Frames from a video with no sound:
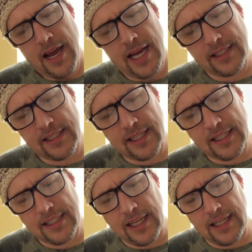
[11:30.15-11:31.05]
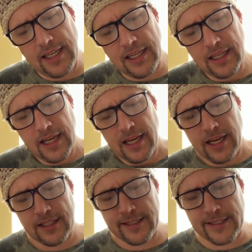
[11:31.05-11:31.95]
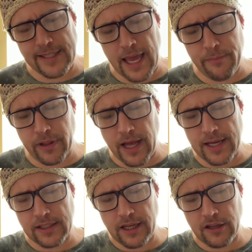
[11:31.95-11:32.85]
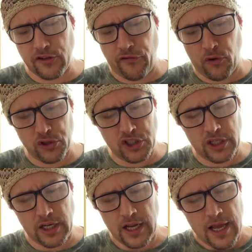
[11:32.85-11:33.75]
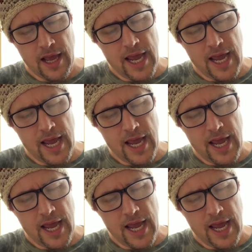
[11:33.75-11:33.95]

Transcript: had succeeded in stabilizing his fortune